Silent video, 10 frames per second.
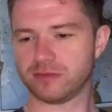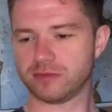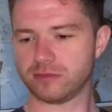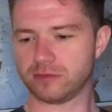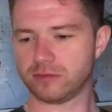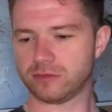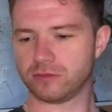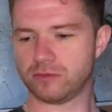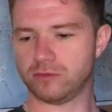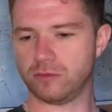
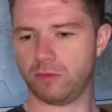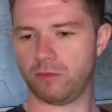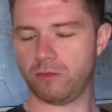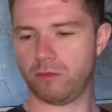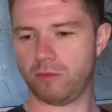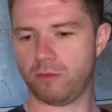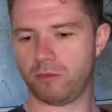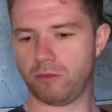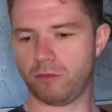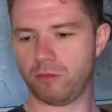
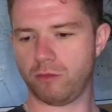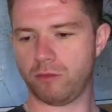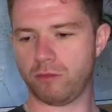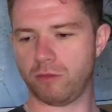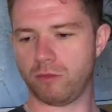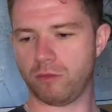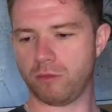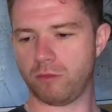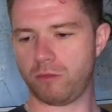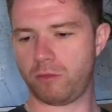
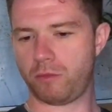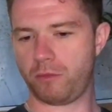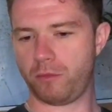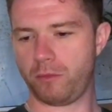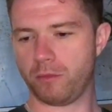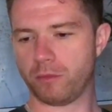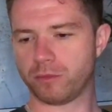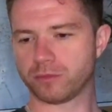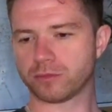(not speaking)